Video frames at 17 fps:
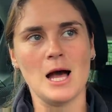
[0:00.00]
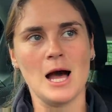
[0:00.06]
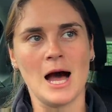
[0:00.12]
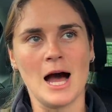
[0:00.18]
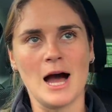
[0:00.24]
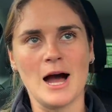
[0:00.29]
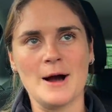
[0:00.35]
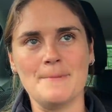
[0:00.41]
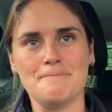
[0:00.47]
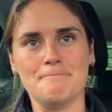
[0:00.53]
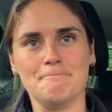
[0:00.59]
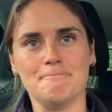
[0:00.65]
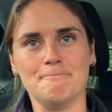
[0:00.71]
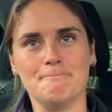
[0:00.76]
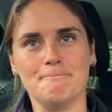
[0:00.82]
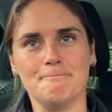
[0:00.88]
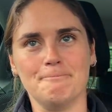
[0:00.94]

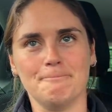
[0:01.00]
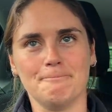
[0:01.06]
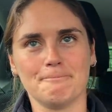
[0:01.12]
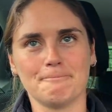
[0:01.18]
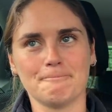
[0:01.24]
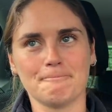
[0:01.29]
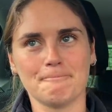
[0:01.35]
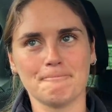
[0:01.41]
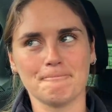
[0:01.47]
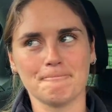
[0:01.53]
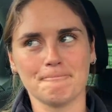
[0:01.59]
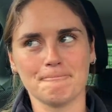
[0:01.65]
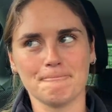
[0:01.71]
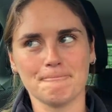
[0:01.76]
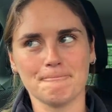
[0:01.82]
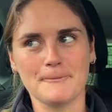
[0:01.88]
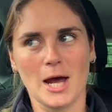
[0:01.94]

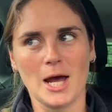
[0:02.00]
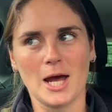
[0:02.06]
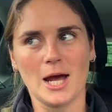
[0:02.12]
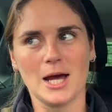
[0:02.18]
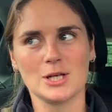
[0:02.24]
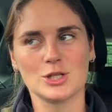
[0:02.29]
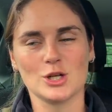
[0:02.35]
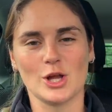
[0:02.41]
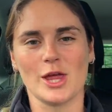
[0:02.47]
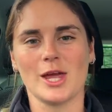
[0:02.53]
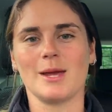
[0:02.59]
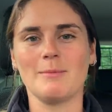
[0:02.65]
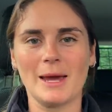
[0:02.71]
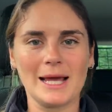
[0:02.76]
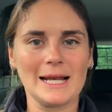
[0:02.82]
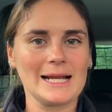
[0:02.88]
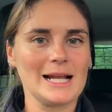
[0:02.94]
so they can
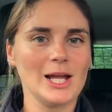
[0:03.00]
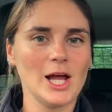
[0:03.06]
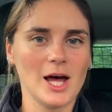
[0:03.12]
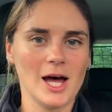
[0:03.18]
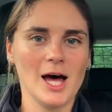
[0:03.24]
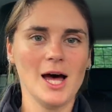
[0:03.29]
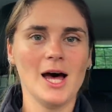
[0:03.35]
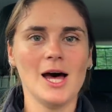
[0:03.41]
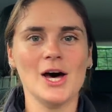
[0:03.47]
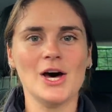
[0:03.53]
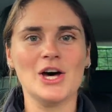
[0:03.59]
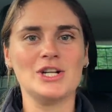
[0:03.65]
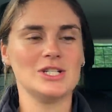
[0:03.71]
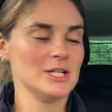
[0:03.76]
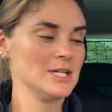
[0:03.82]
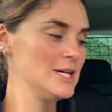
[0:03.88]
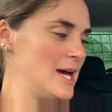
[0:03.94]
make a little
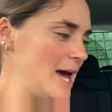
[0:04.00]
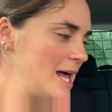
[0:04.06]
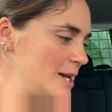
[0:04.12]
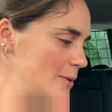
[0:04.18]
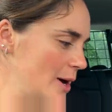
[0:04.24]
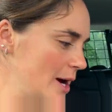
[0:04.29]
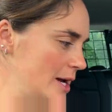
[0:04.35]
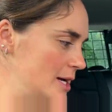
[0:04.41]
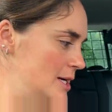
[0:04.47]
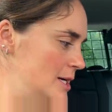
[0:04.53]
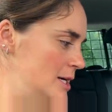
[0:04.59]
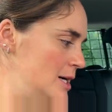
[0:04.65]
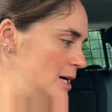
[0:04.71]
herd. Anyway,